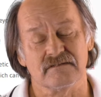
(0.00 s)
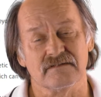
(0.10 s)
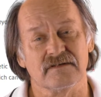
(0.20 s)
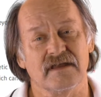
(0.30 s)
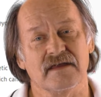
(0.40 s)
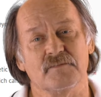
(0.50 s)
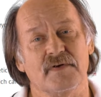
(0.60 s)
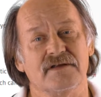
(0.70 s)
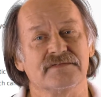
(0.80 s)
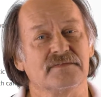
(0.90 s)
it can't
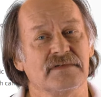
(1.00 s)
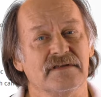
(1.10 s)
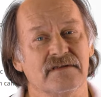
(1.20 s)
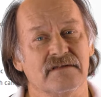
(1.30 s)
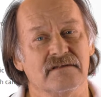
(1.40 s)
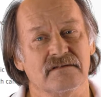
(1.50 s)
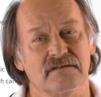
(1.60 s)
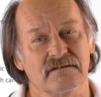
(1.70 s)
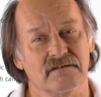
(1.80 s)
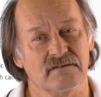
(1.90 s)
possibly
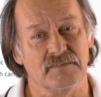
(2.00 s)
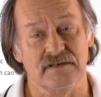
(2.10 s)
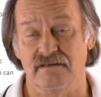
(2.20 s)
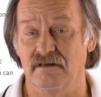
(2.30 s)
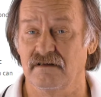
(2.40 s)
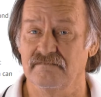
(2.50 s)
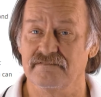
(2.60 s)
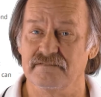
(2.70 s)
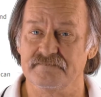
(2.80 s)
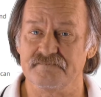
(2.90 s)
be alive,